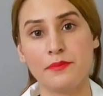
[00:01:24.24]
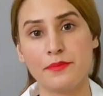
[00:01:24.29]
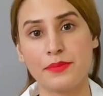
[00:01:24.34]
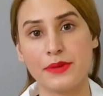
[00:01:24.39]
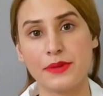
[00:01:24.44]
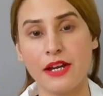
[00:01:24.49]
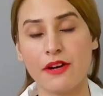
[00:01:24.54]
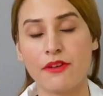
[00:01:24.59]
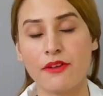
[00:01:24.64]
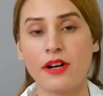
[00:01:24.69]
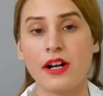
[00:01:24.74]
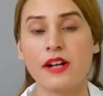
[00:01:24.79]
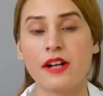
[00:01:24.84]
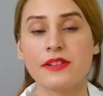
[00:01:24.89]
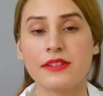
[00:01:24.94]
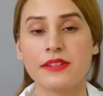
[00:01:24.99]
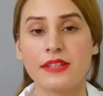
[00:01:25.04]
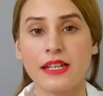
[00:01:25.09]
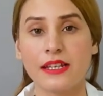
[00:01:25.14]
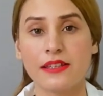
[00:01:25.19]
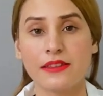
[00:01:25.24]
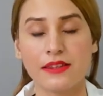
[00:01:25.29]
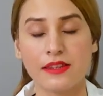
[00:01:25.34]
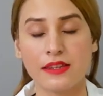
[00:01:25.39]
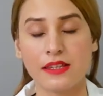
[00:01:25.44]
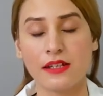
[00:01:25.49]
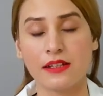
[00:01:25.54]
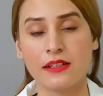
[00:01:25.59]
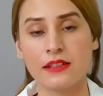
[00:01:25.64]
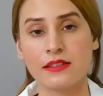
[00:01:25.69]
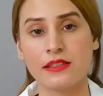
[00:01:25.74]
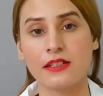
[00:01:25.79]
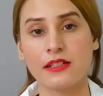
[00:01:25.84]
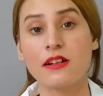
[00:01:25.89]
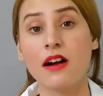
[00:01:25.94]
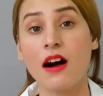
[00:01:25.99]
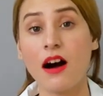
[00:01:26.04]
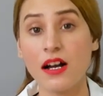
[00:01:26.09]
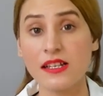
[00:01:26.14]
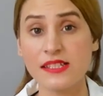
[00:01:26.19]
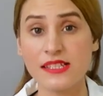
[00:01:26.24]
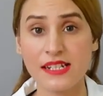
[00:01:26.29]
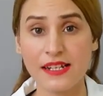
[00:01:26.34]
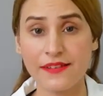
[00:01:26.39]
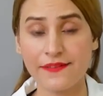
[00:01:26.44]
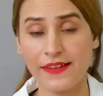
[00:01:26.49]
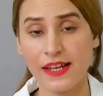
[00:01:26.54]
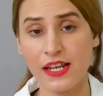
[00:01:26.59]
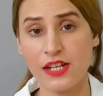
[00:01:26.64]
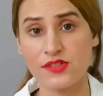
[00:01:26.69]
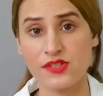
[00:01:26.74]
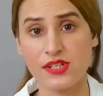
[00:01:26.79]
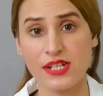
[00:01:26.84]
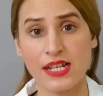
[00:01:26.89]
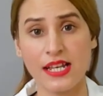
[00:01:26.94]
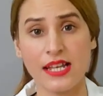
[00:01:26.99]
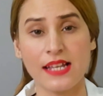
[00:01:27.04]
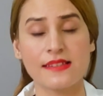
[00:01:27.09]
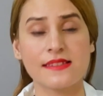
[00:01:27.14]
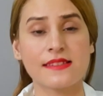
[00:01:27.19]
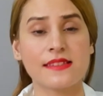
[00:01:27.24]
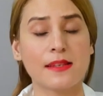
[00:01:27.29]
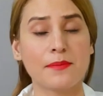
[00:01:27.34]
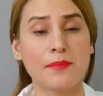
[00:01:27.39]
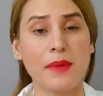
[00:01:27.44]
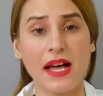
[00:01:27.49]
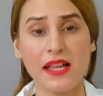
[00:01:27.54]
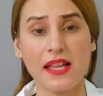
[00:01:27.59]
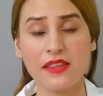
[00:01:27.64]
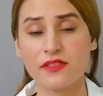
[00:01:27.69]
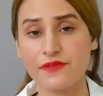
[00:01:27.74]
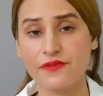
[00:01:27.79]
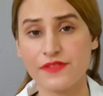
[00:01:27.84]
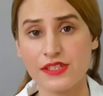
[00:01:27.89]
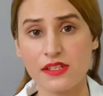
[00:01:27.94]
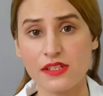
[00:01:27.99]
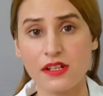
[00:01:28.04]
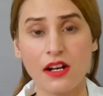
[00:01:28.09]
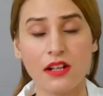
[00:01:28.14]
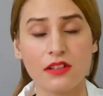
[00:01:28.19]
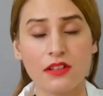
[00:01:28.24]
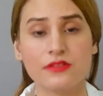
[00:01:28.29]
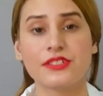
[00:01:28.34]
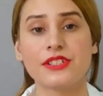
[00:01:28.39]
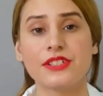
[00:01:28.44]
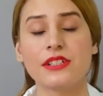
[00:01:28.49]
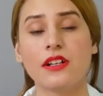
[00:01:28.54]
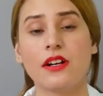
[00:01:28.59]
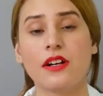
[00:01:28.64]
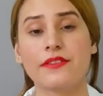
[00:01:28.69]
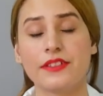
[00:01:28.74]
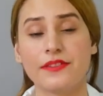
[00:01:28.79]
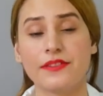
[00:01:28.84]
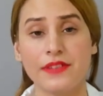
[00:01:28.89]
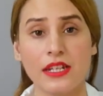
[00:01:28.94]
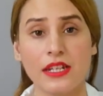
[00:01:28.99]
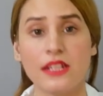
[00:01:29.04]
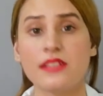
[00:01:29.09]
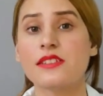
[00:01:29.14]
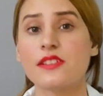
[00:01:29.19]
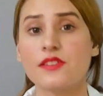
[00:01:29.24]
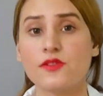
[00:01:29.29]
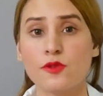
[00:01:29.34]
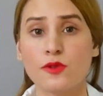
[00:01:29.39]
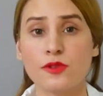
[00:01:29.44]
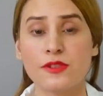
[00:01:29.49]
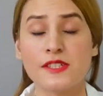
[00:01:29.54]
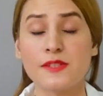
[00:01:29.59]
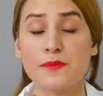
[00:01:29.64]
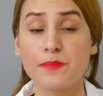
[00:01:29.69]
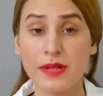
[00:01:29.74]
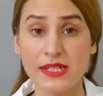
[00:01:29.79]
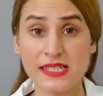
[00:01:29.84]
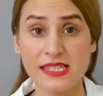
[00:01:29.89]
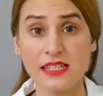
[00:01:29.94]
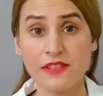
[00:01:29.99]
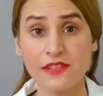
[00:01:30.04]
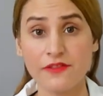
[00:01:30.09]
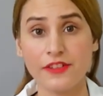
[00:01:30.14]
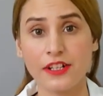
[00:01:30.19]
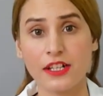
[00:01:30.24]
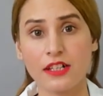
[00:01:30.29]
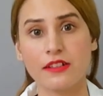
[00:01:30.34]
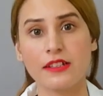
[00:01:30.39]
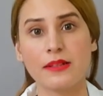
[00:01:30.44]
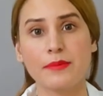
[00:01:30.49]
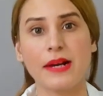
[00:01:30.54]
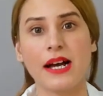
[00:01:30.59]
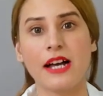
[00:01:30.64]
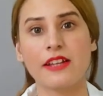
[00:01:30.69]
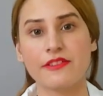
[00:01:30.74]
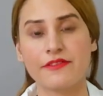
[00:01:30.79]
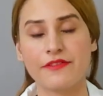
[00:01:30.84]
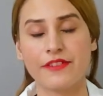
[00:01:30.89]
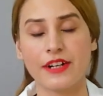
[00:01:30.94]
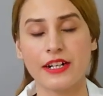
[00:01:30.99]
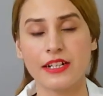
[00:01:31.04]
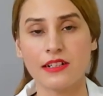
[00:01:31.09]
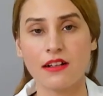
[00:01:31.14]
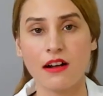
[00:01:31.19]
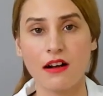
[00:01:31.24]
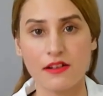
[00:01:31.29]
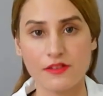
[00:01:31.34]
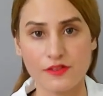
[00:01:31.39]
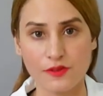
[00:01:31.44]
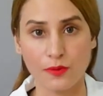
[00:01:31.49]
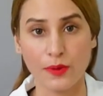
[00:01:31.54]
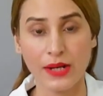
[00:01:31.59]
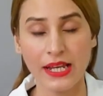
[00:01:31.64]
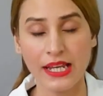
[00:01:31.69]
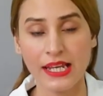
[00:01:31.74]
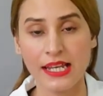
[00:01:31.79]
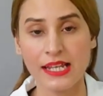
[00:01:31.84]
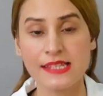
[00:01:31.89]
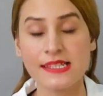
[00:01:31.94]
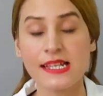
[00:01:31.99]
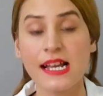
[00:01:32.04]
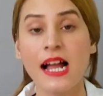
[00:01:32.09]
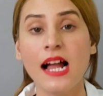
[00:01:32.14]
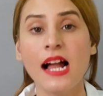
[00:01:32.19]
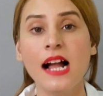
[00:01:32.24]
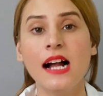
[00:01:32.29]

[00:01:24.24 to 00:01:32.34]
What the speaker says: there are the causative agents, the pathophysiology of the venous disorder, specifically about the varicose veins.